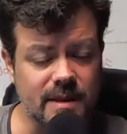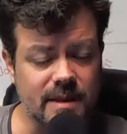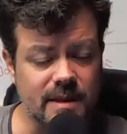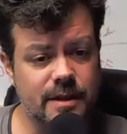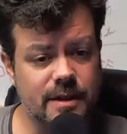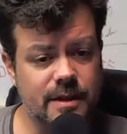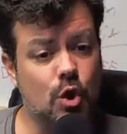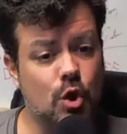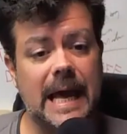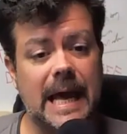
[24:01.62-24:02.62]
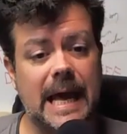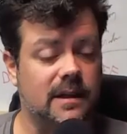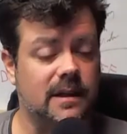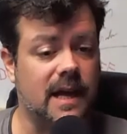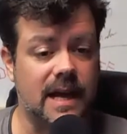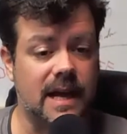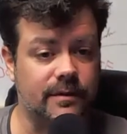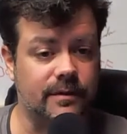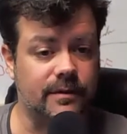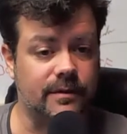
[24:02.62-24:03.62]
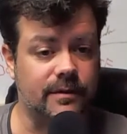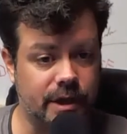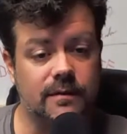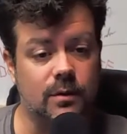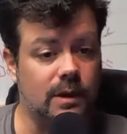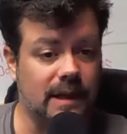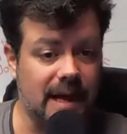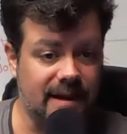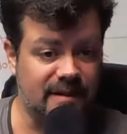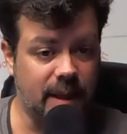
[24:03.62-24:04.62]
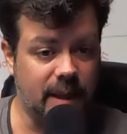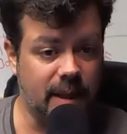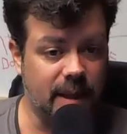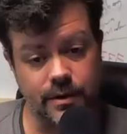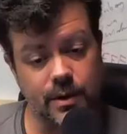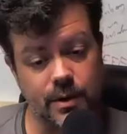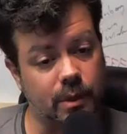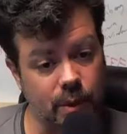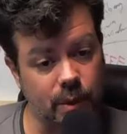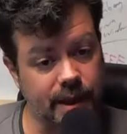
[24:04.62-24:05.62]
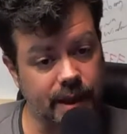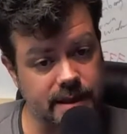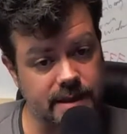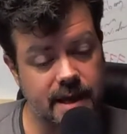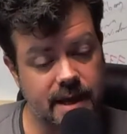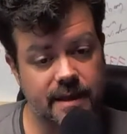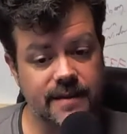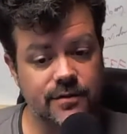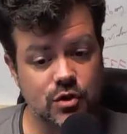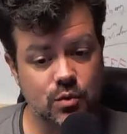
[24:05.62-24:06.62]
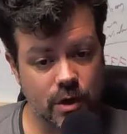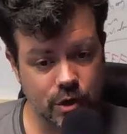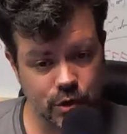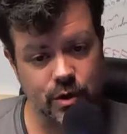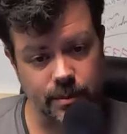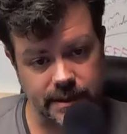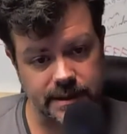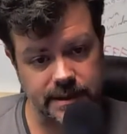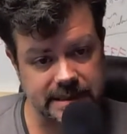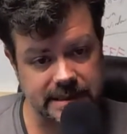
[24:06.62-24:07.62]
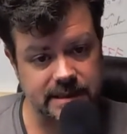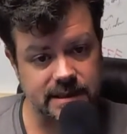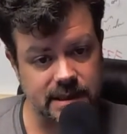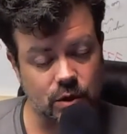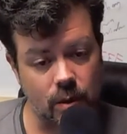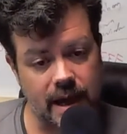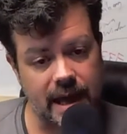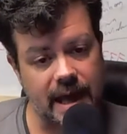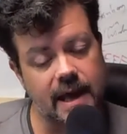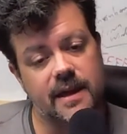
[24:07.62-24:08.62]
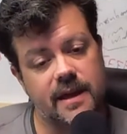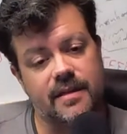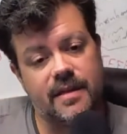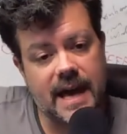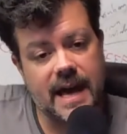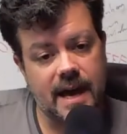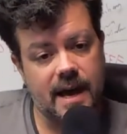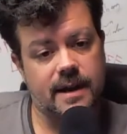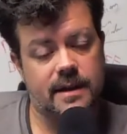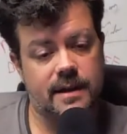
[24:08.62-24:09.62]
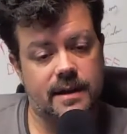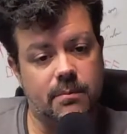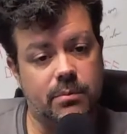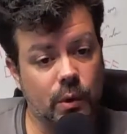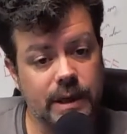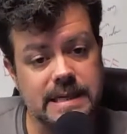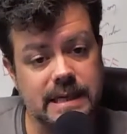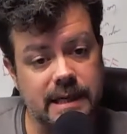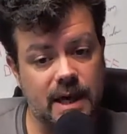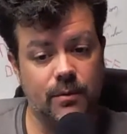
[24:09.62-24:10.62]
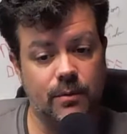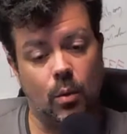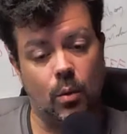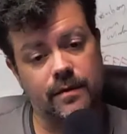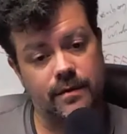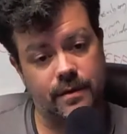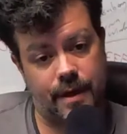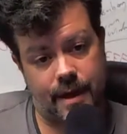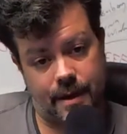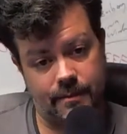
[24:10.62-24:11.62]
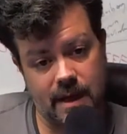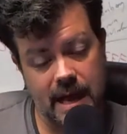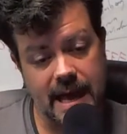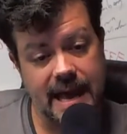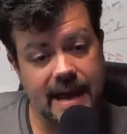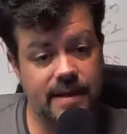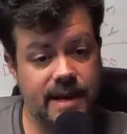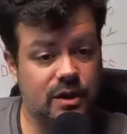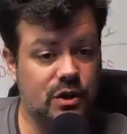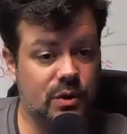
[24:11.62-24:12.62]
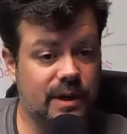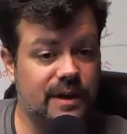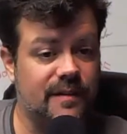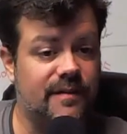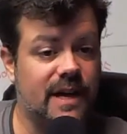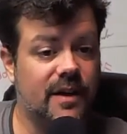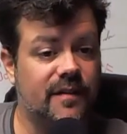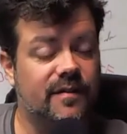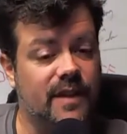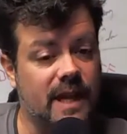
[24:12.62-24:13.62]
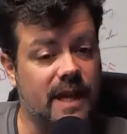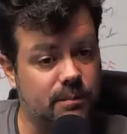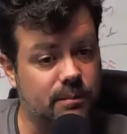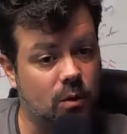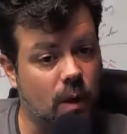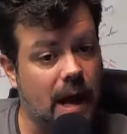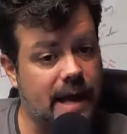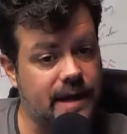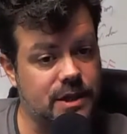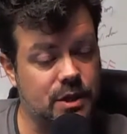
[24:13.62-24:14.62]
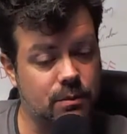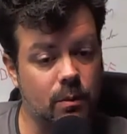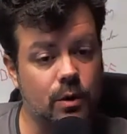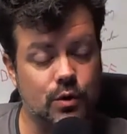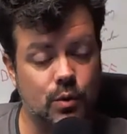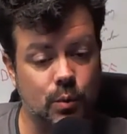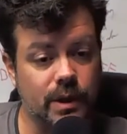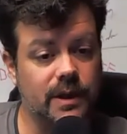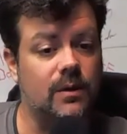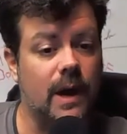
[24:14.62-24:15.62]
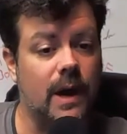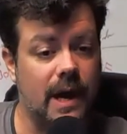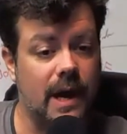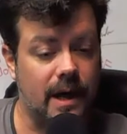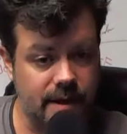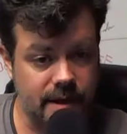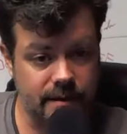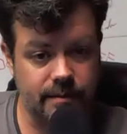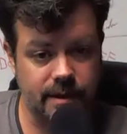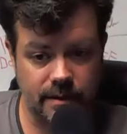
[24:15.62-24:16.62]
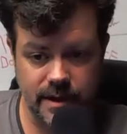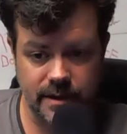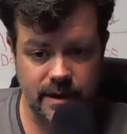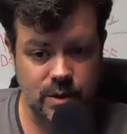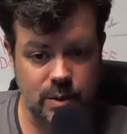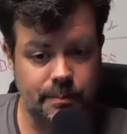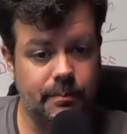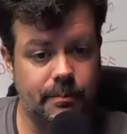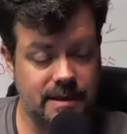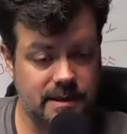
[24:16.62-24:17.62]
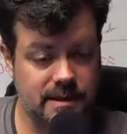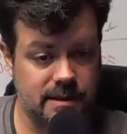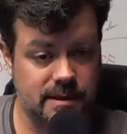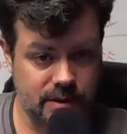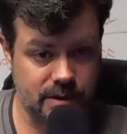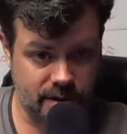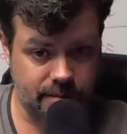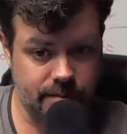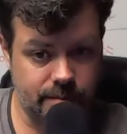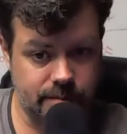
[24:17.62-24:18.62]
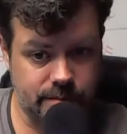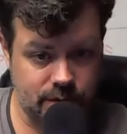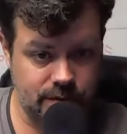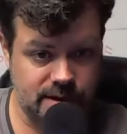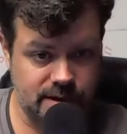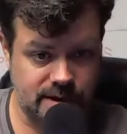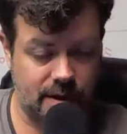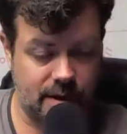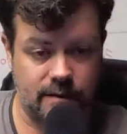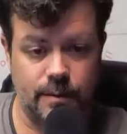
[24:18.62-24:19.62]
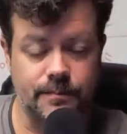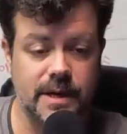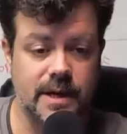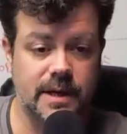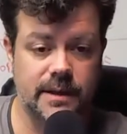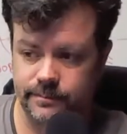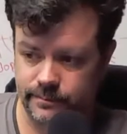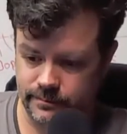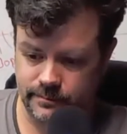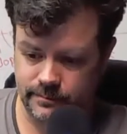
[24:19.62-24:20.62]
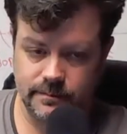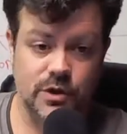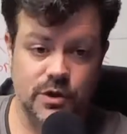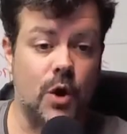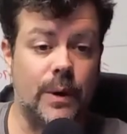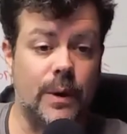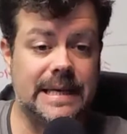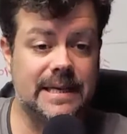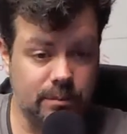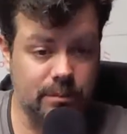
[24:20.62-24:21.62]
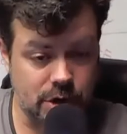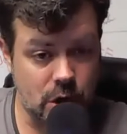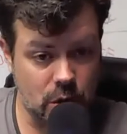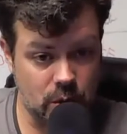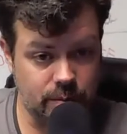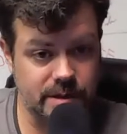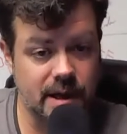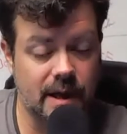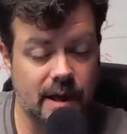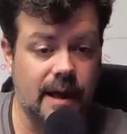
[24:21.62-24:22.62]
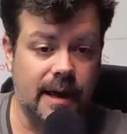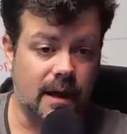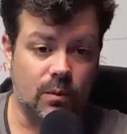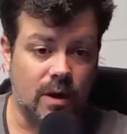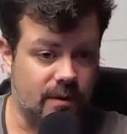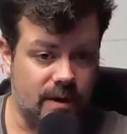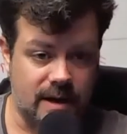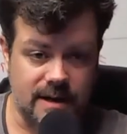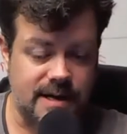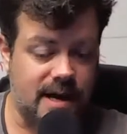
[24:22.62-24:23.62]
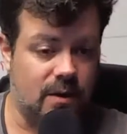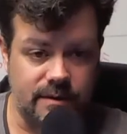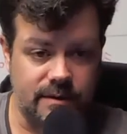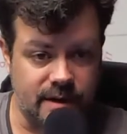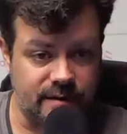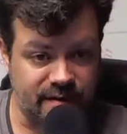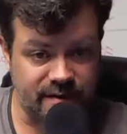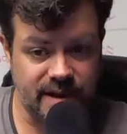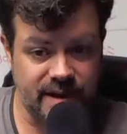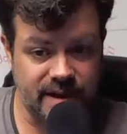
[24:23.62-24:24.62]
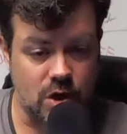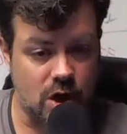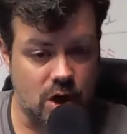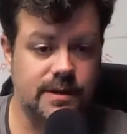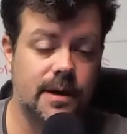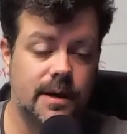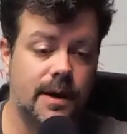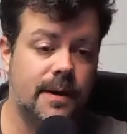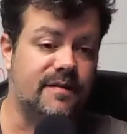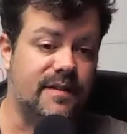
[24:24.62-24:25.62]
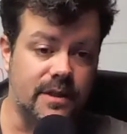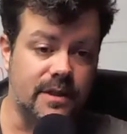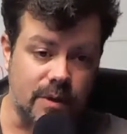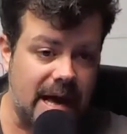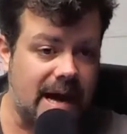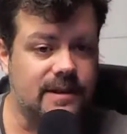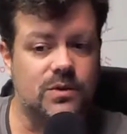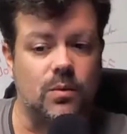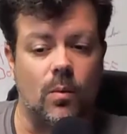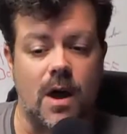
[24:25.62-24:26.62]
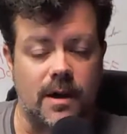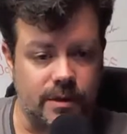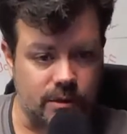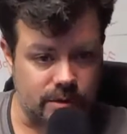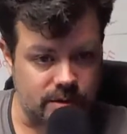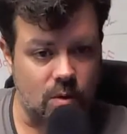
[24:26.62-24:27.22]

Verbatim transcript: that they're creating a livelihood for a lot of people, for their employees. They've structured their business in such a way that employees can come and work for them, and they can do it in a very flexible way. So it works really well. Now they do pet sitting as one of the services that they offer. So they go into people's homes while they're out of town and feed their dogs, feed their cats, walk the